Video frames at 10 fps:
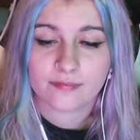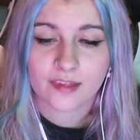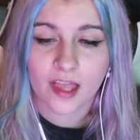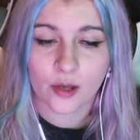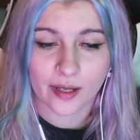
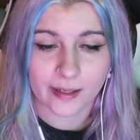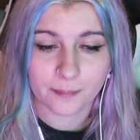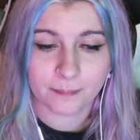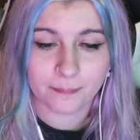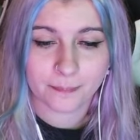Okay.
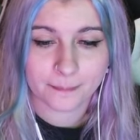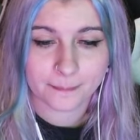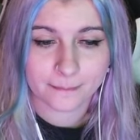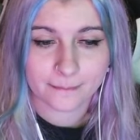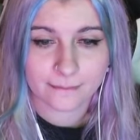
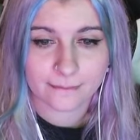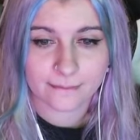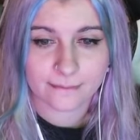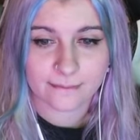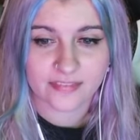
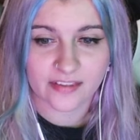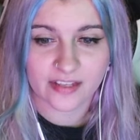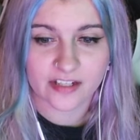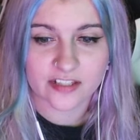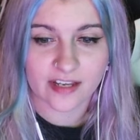I think
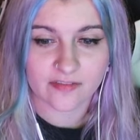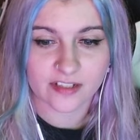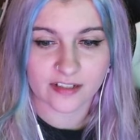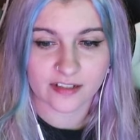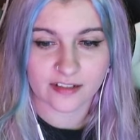I just have
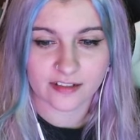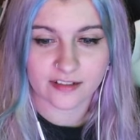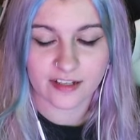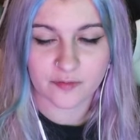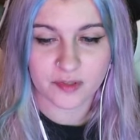to,
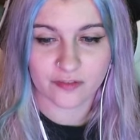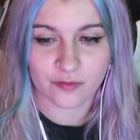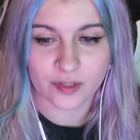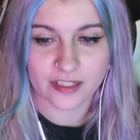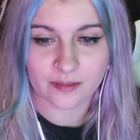I've been
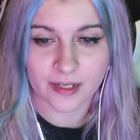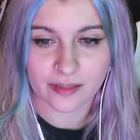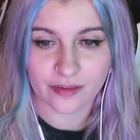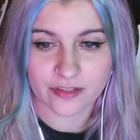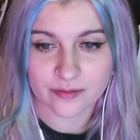avoiding the math
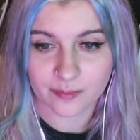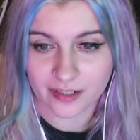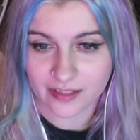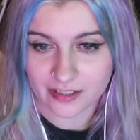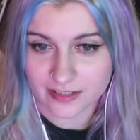on this one, but I
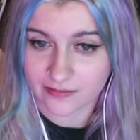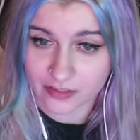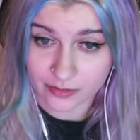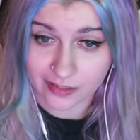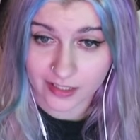think I just have to
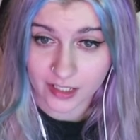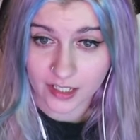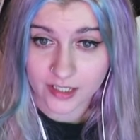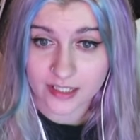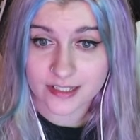do it.
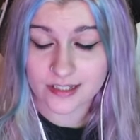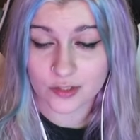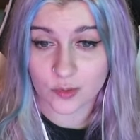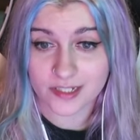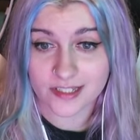This is
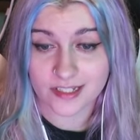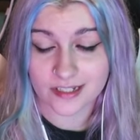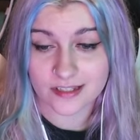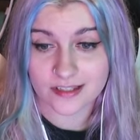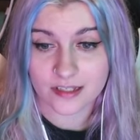
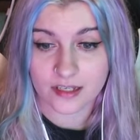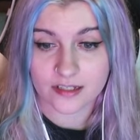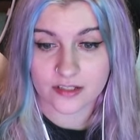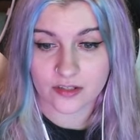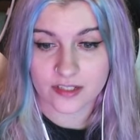26,
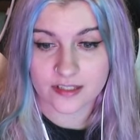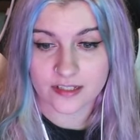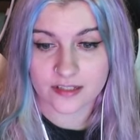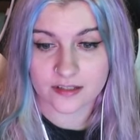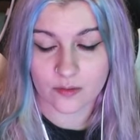so this
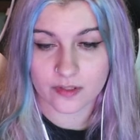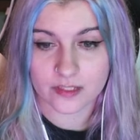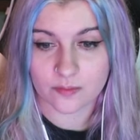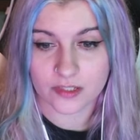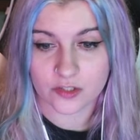is going to
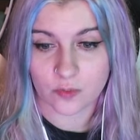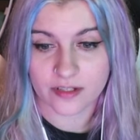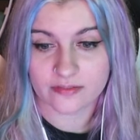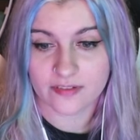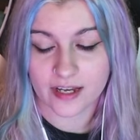be
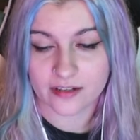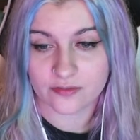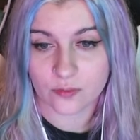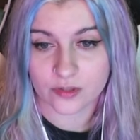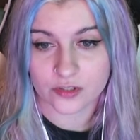25
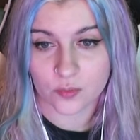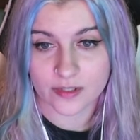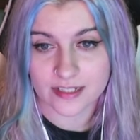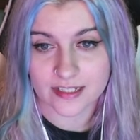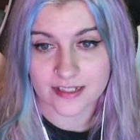or
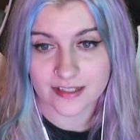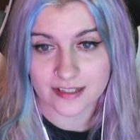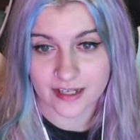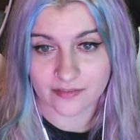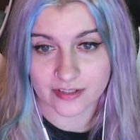
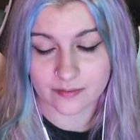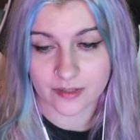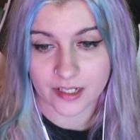27.